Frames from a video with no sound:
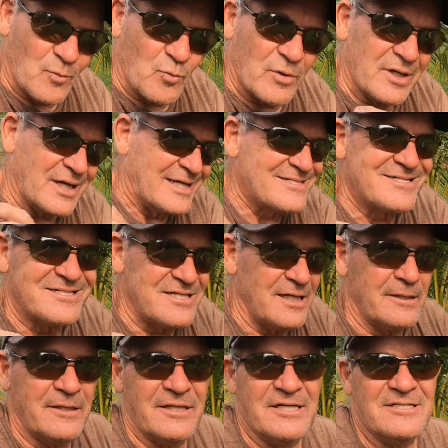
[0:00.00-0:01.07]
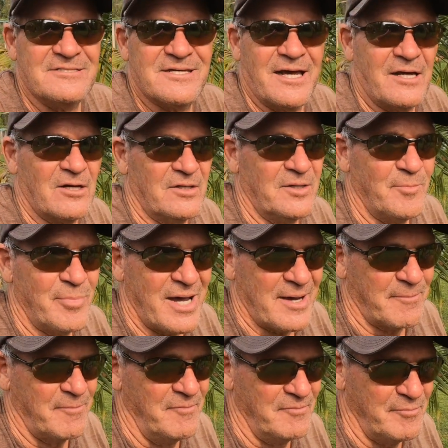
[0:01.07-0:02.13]
want to extend things out on the
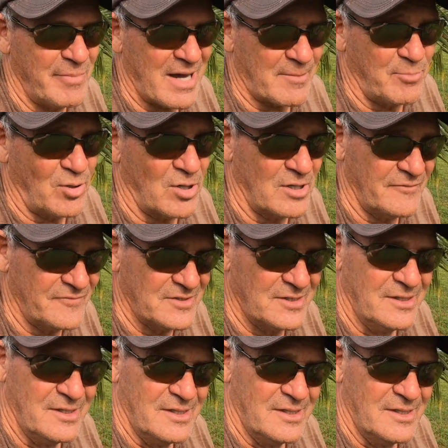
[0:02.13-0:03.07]
back part of it.